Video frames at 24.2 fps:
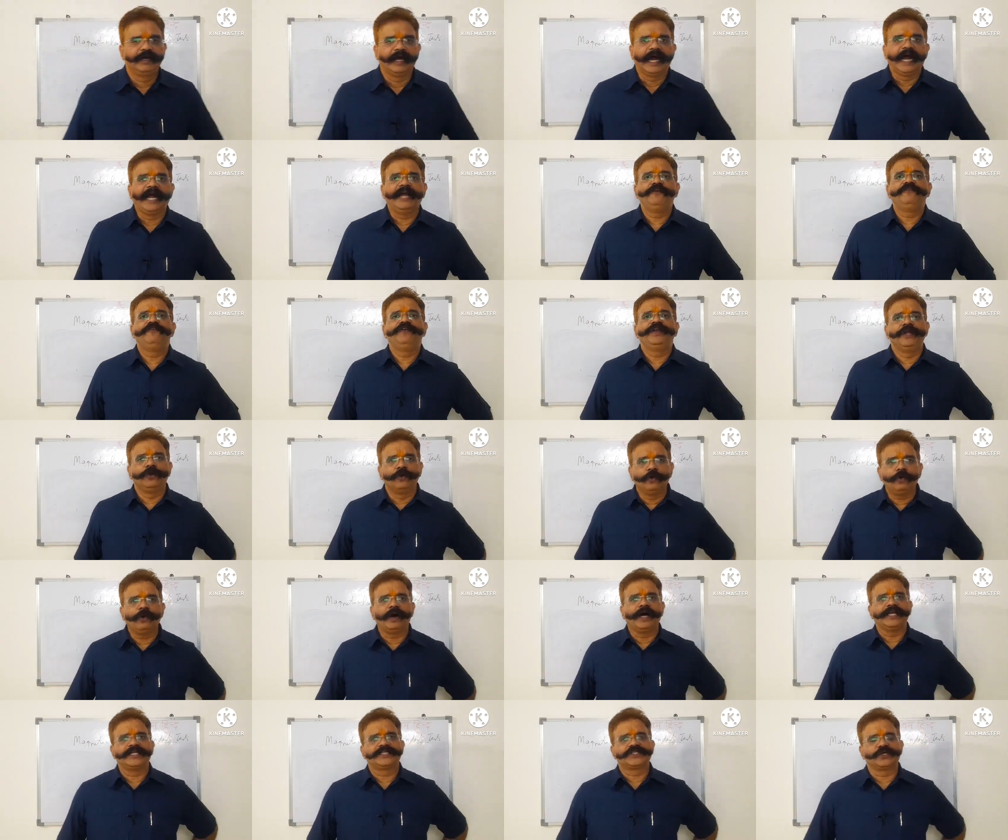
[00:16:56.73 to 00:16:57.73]
and we know
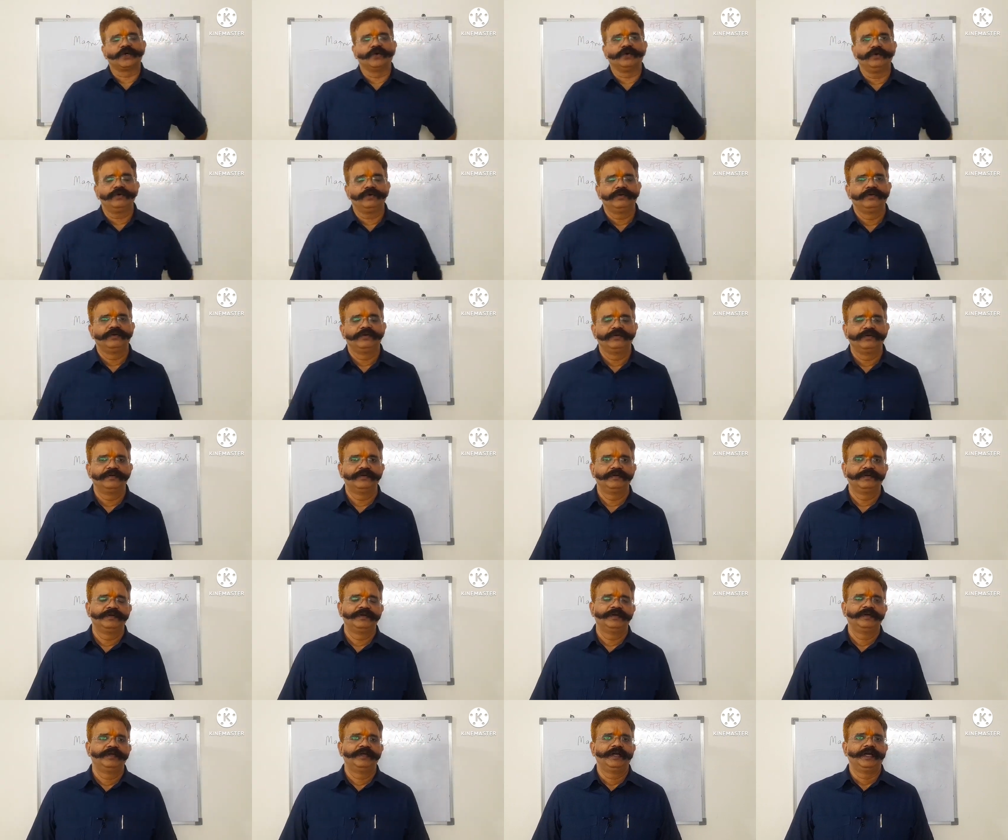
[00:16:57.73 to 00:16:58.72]
also
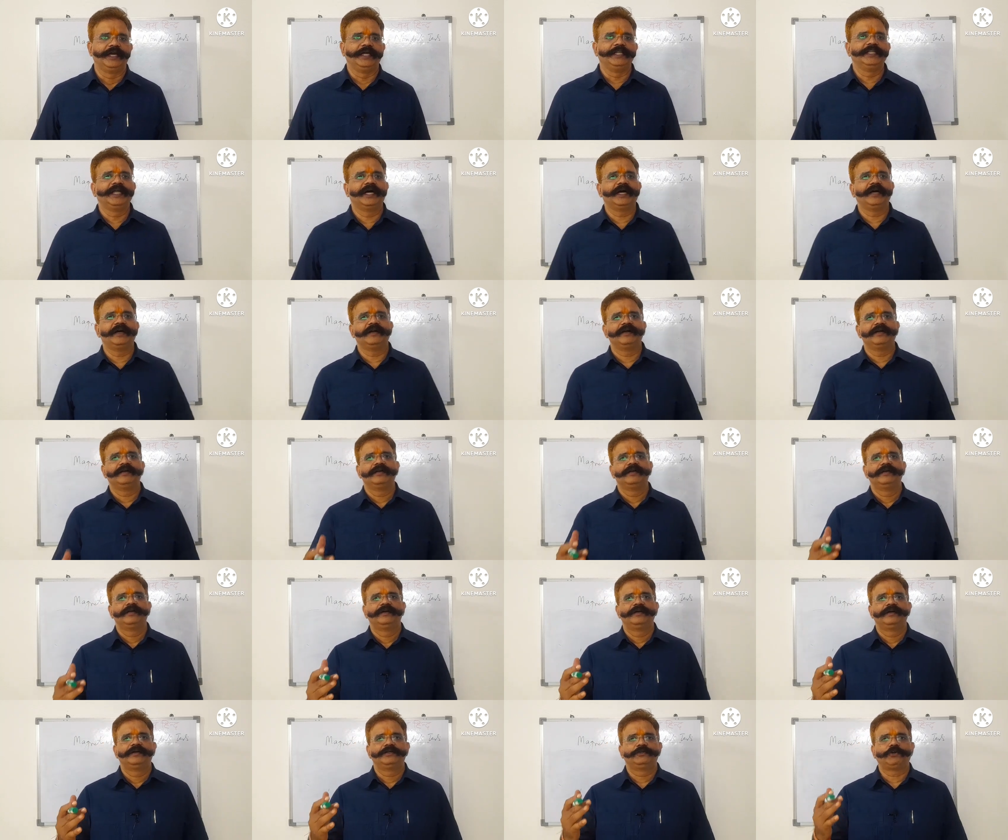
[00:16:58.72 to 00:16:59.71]
in the
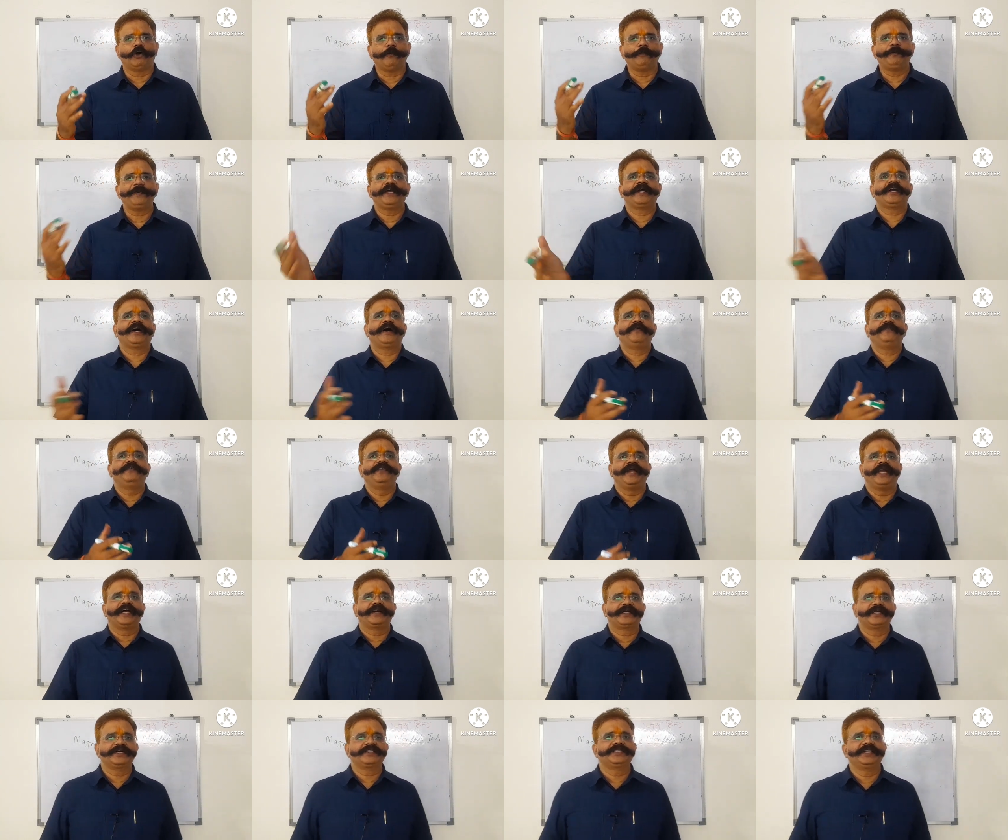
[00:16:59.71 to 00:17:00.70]
topic of
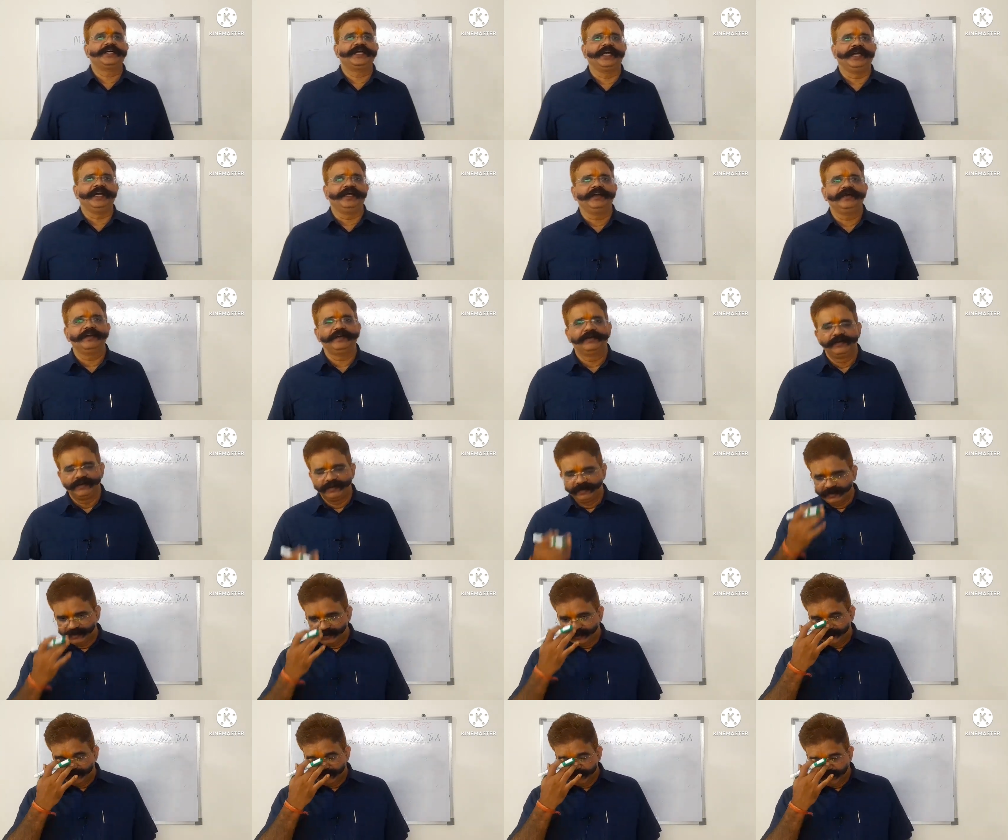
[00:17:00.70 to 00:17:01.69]
electricity,
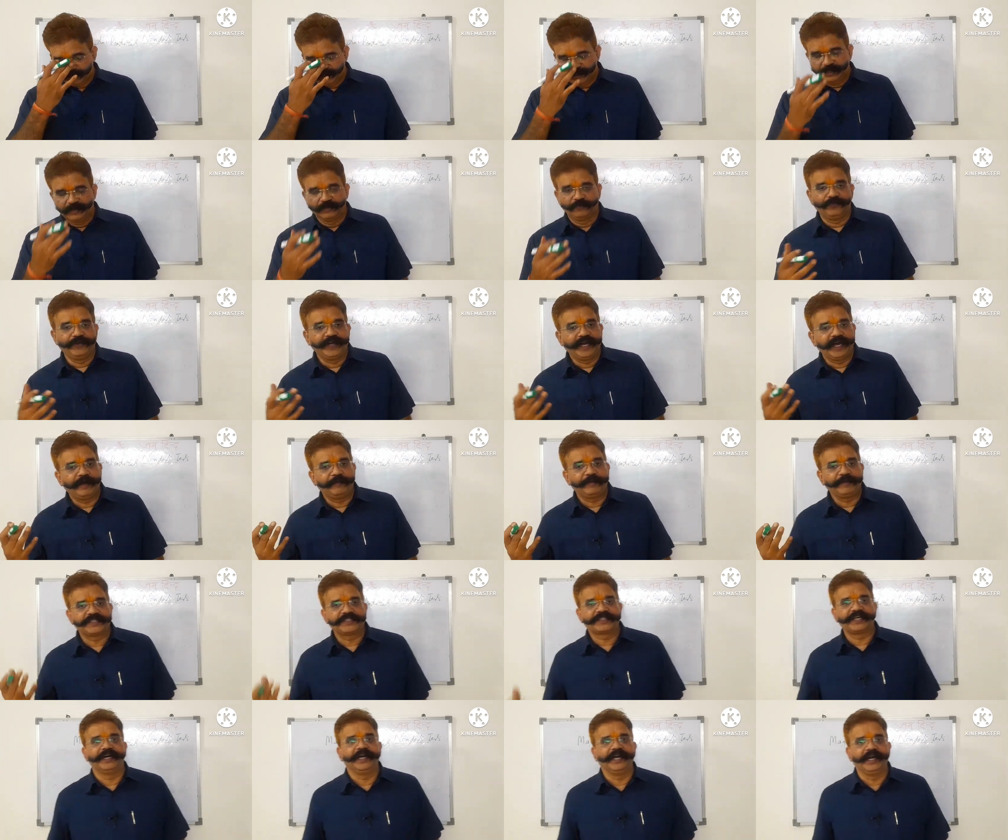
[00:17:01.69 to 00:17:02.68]
we have
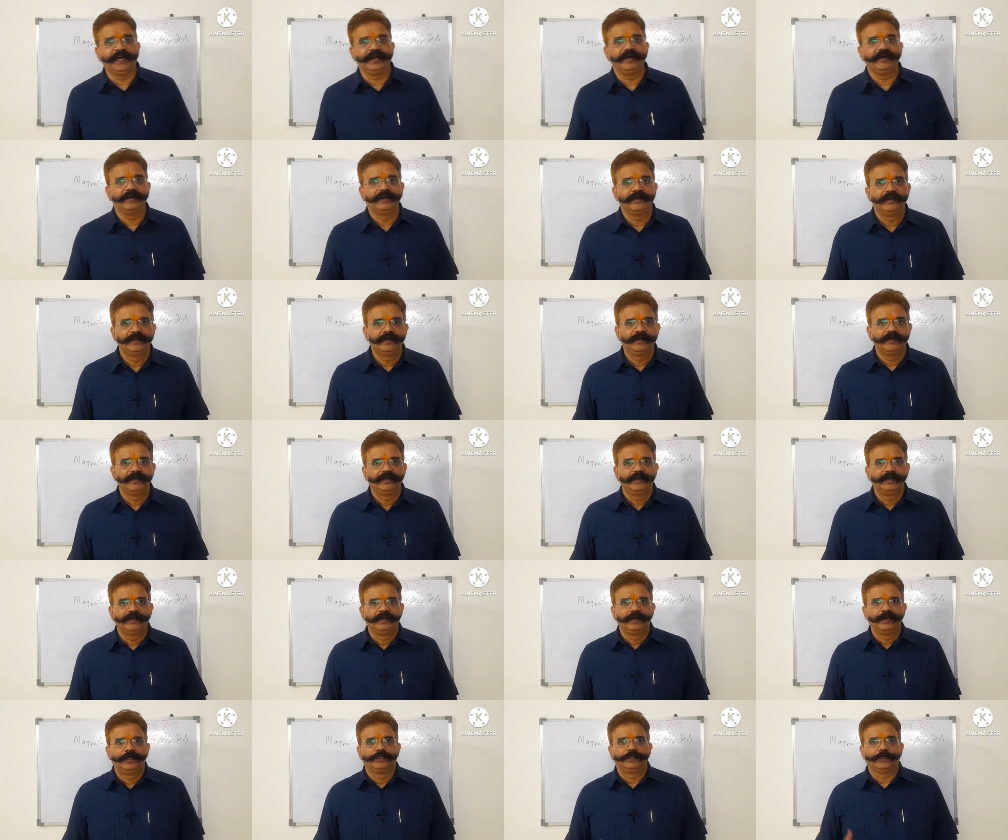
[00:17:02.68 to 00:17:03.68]
studied
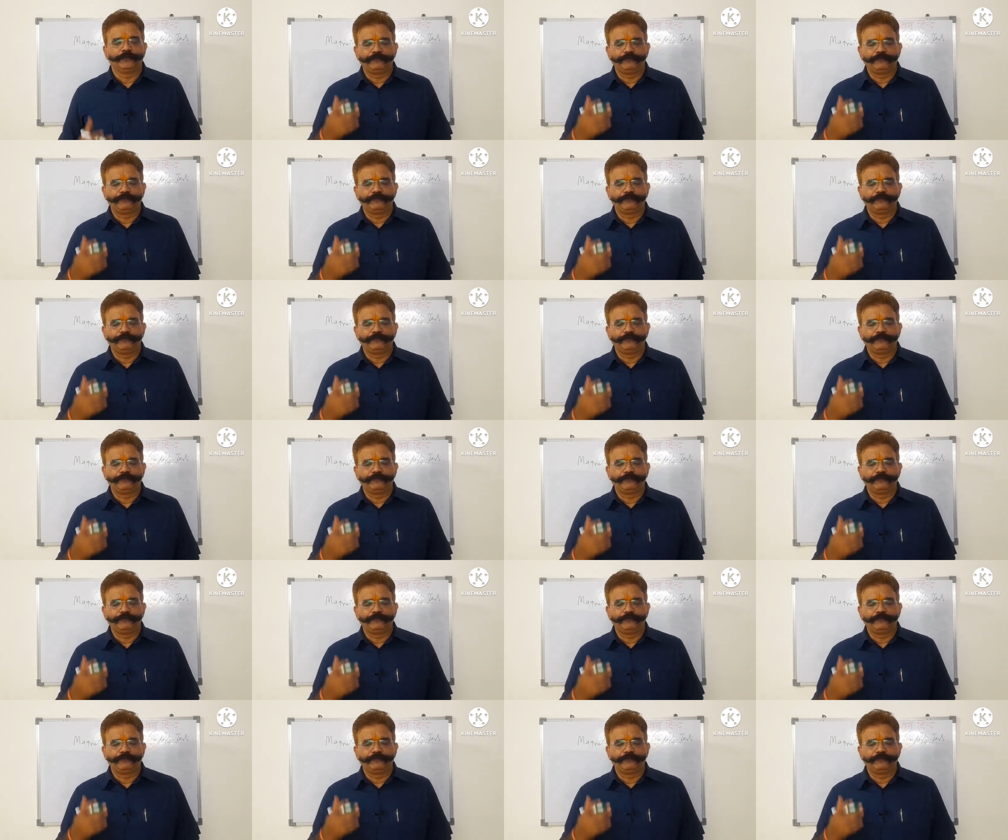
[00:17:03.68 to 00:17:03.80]
the